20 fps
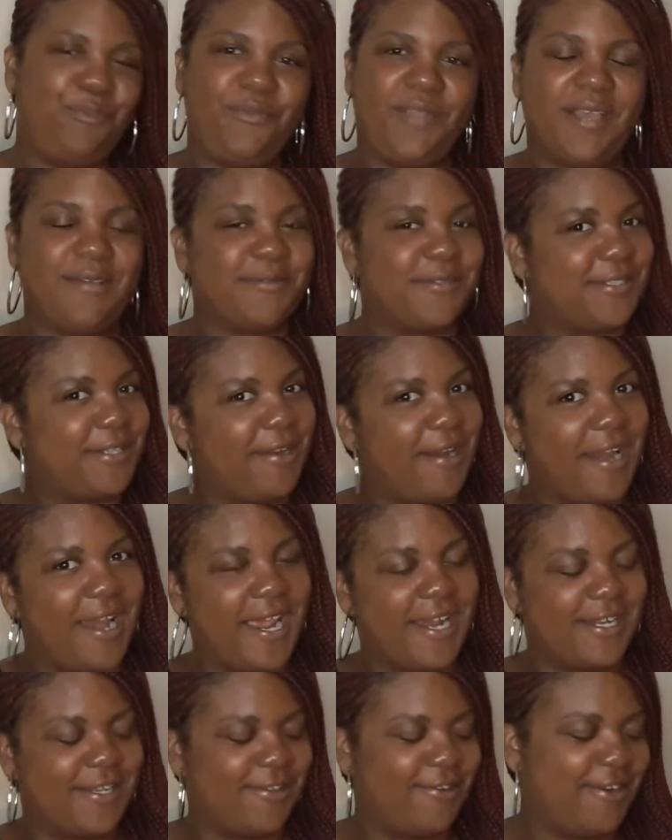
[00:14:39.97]
I'm sorry. I
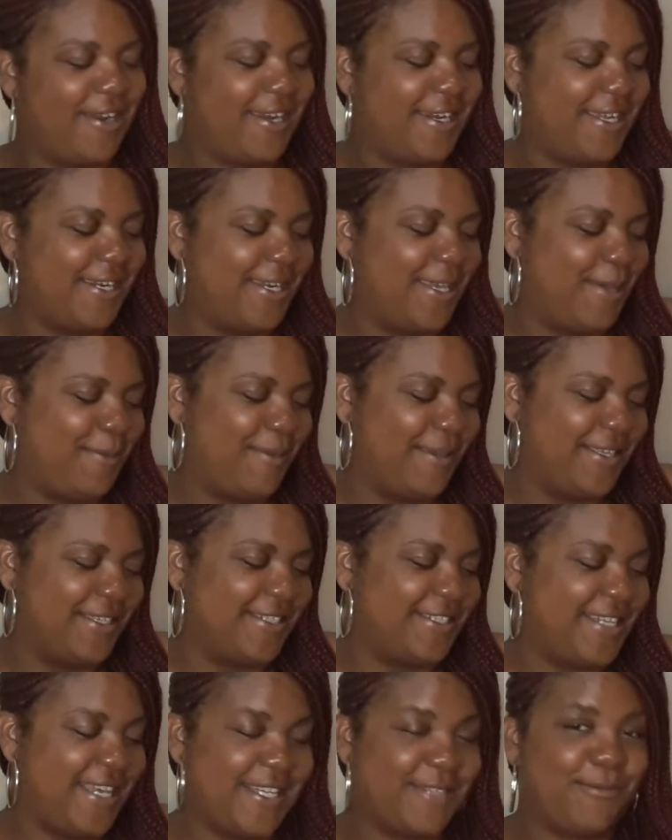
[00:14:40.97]
had to throw it in there
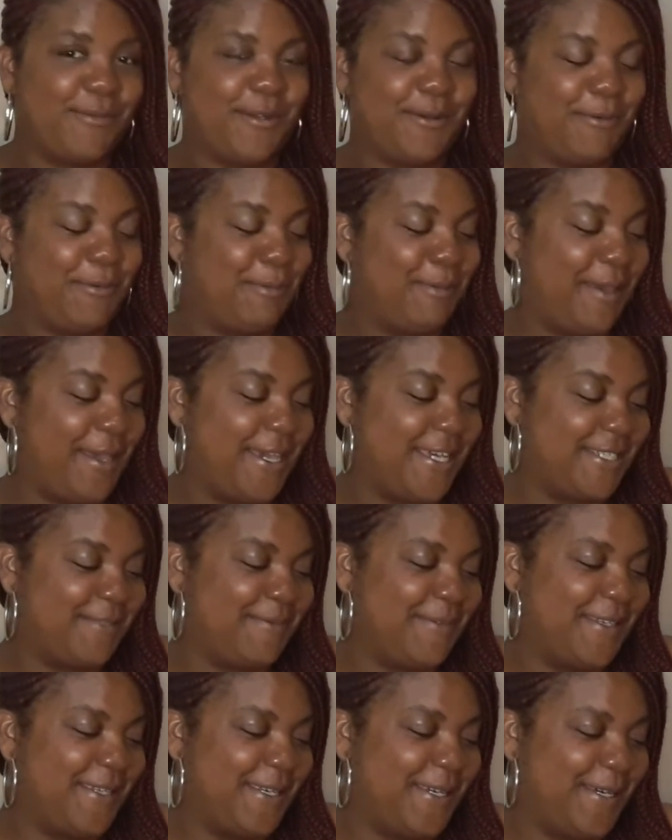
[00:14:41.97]
because that's what it reminds
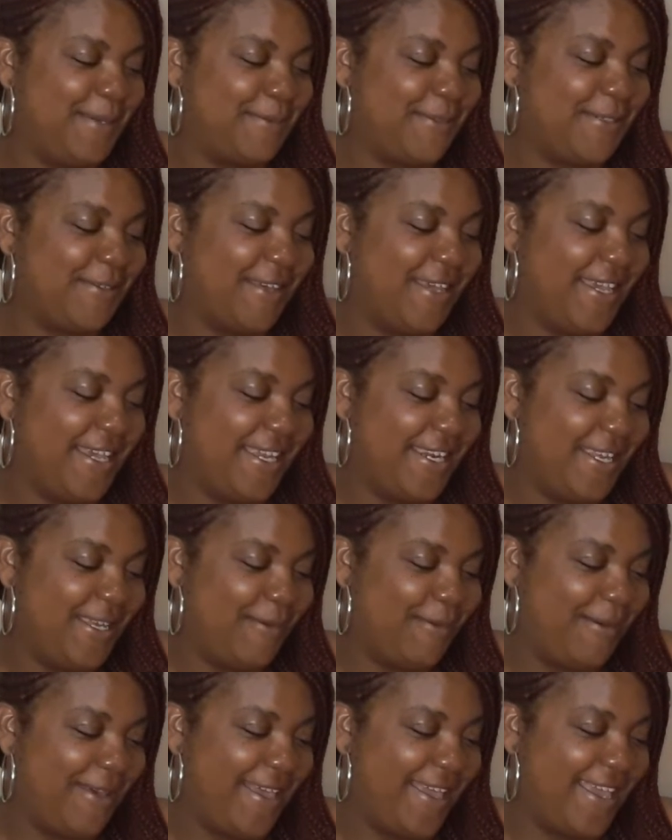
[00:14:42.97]
me of. So
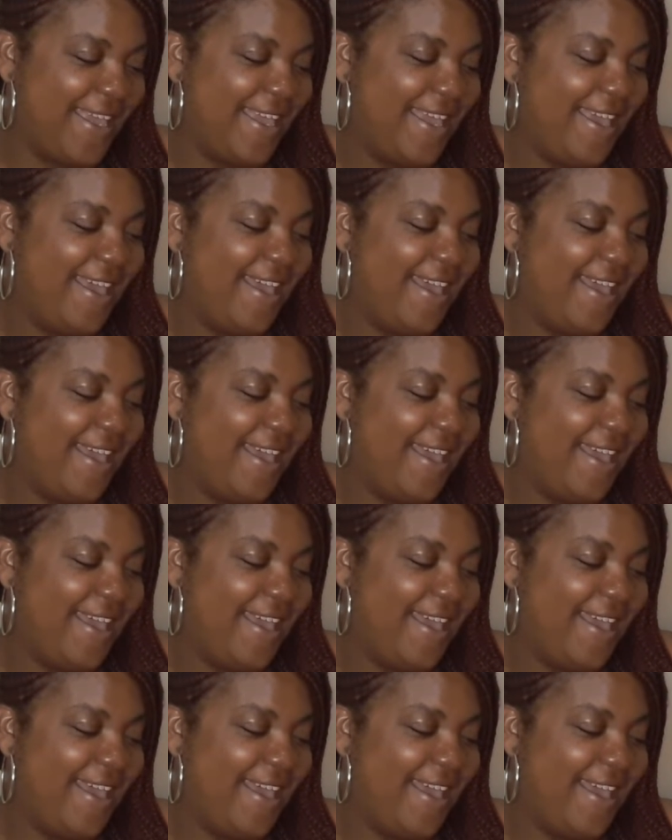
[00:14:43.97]
anyway,